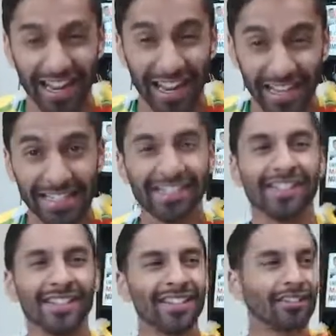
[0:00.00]
10.
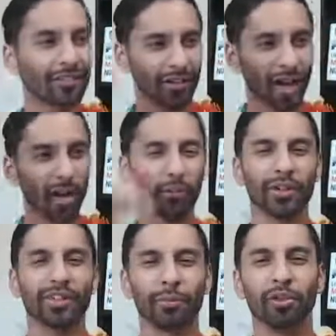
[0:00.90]

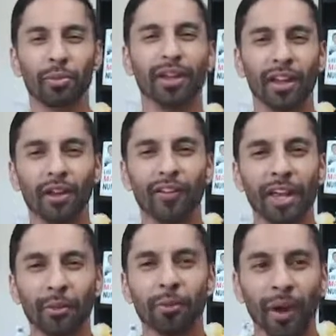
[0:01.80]
Upwards improvement
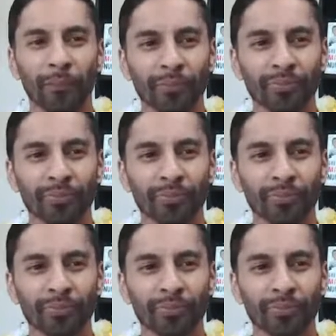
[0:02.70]
available, but...